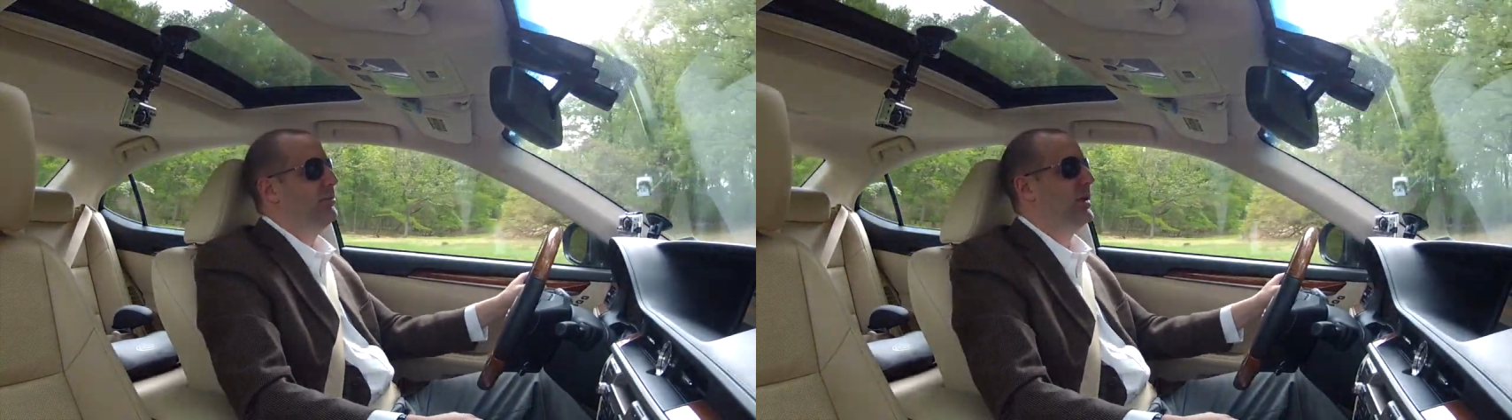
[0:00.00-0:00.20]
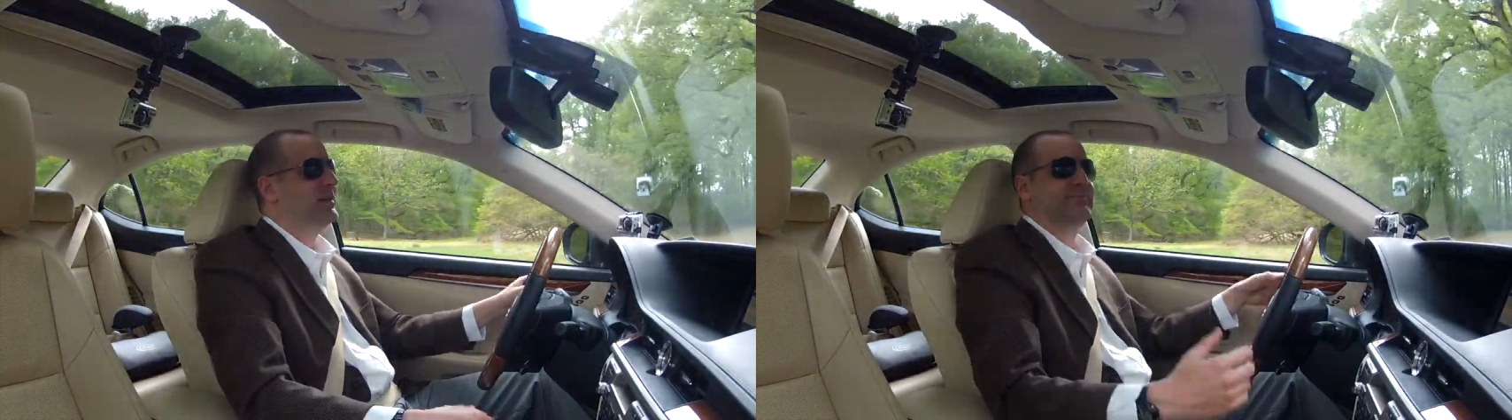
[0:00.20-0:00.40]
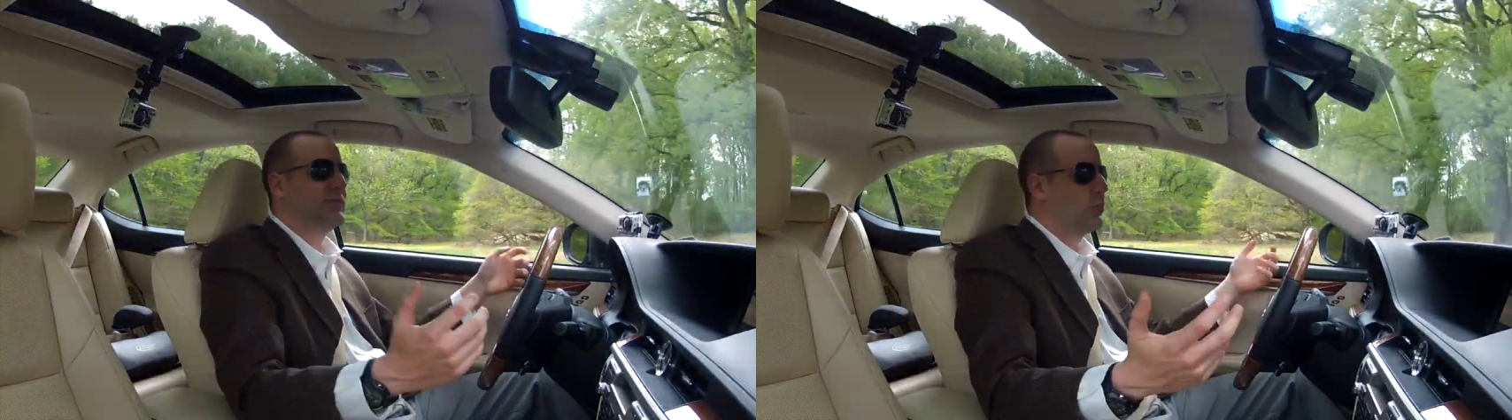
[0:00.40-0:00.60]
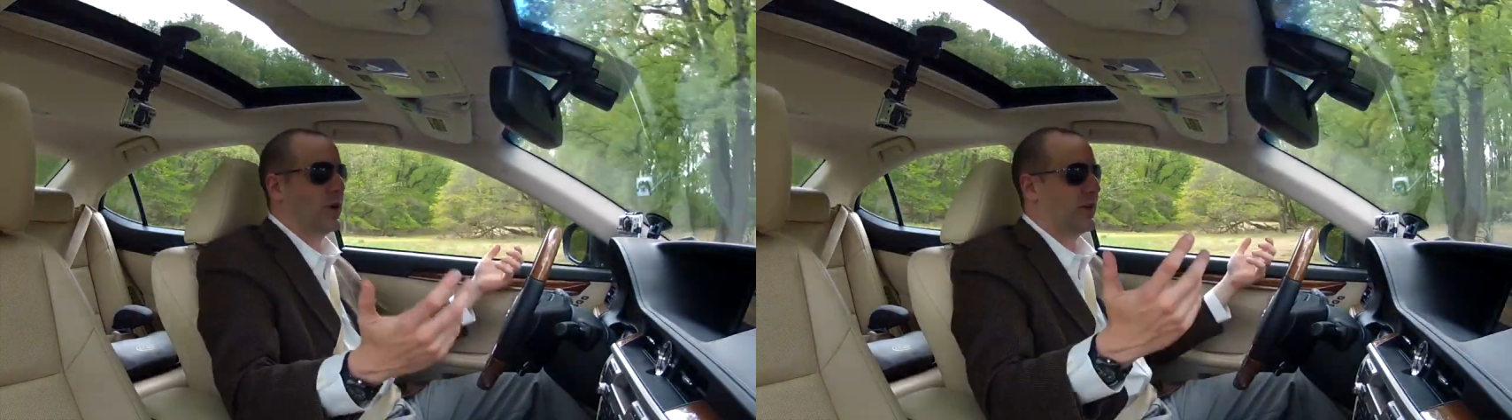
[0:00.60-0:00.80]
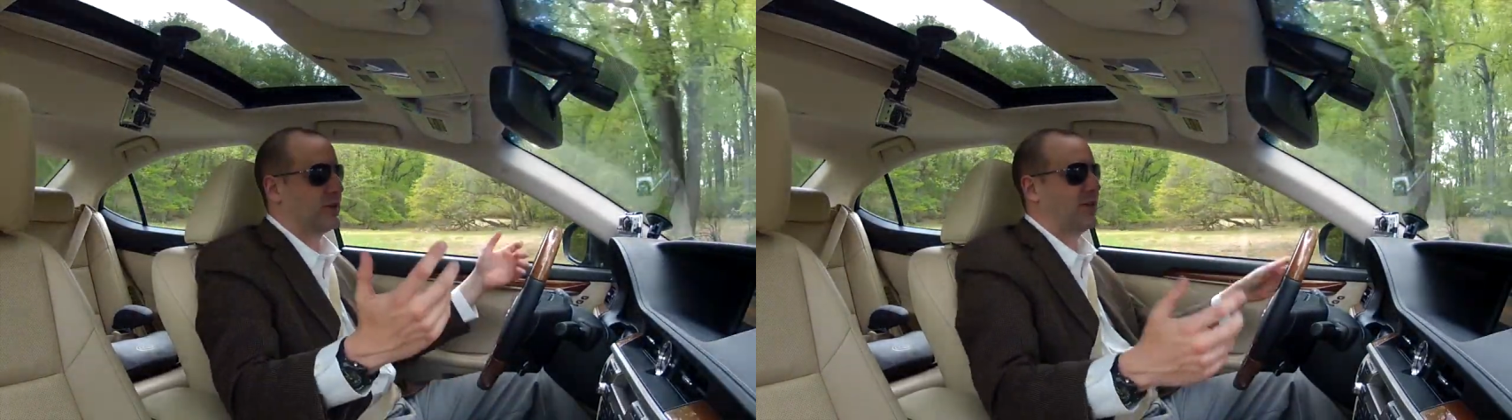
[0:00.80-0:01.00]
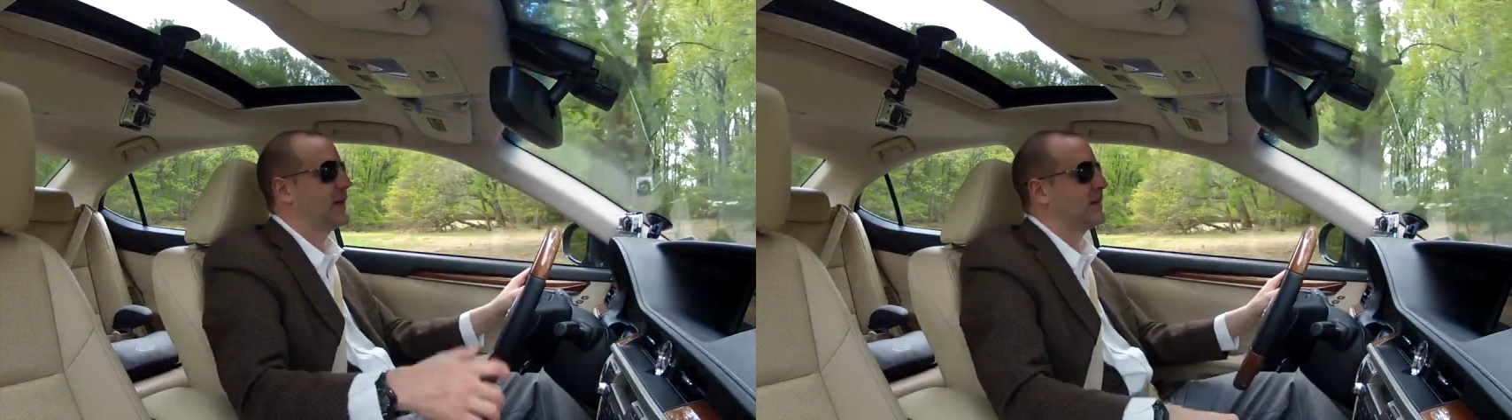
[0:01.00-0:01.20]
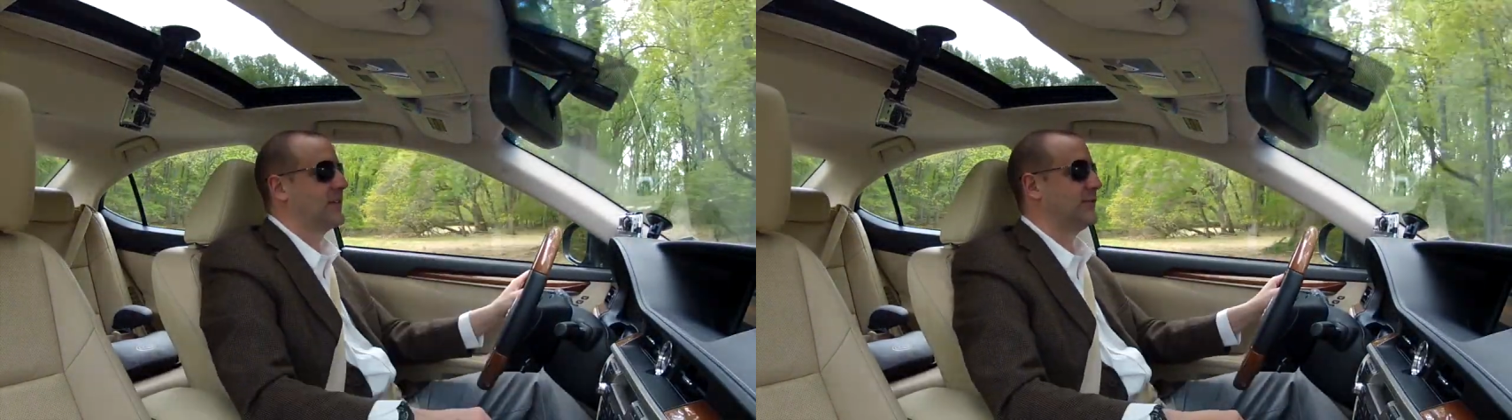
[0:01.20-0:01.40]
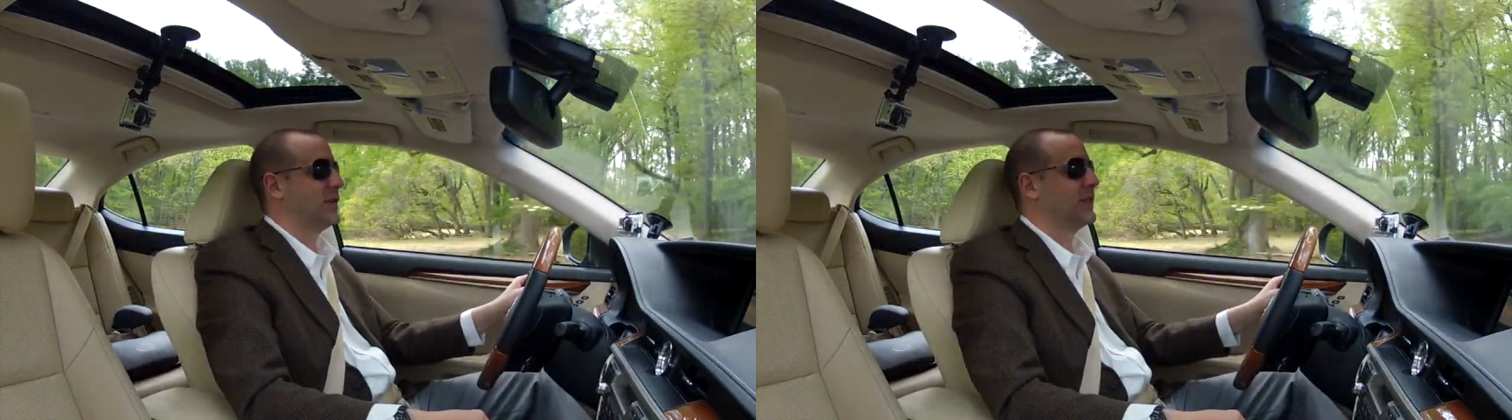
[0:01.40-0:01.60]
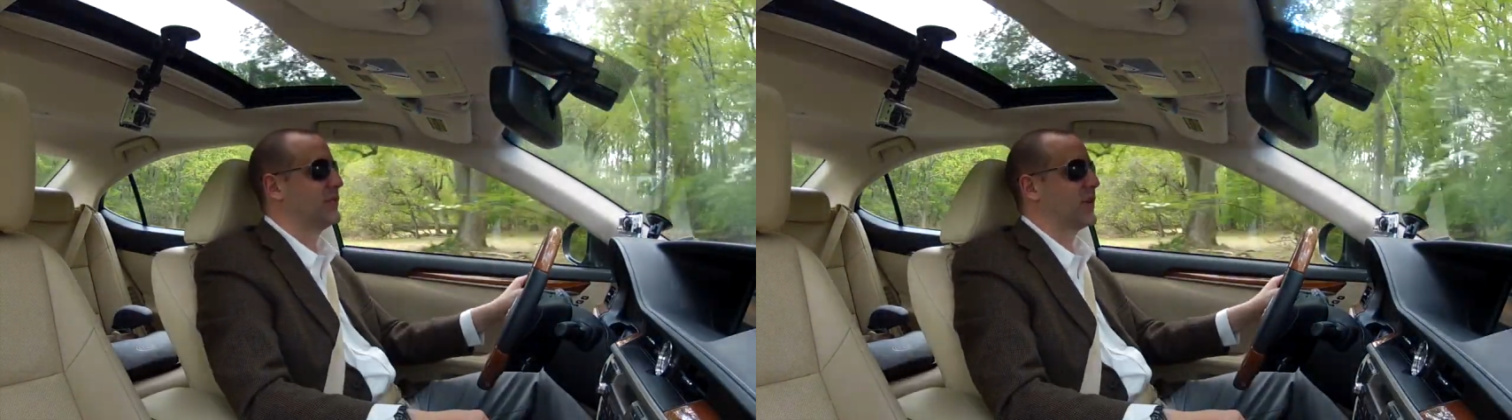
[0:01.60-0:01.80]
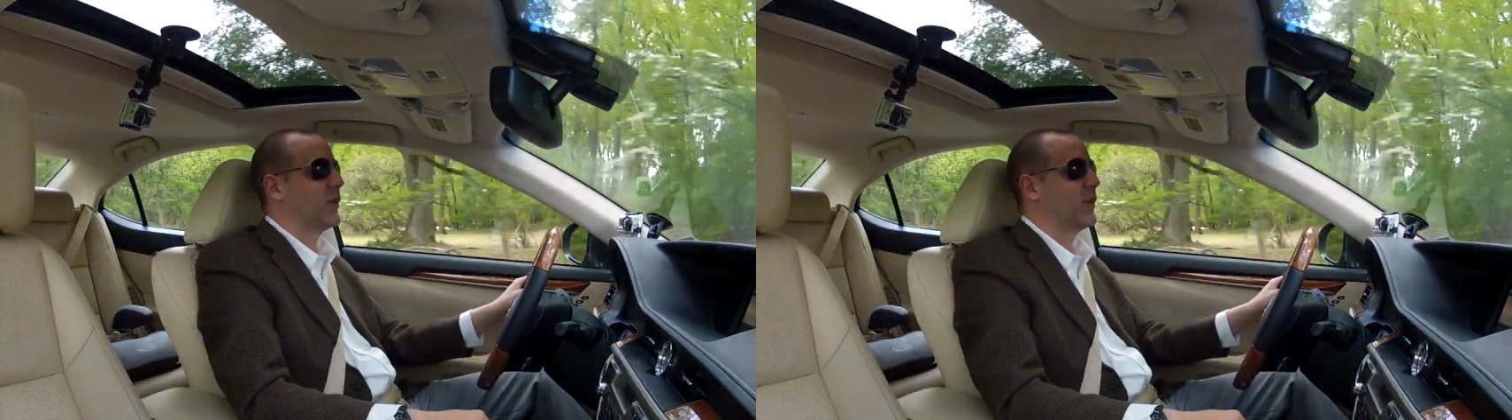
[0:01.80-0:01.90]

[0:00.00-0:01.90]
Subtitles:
But one of those things, if you live with the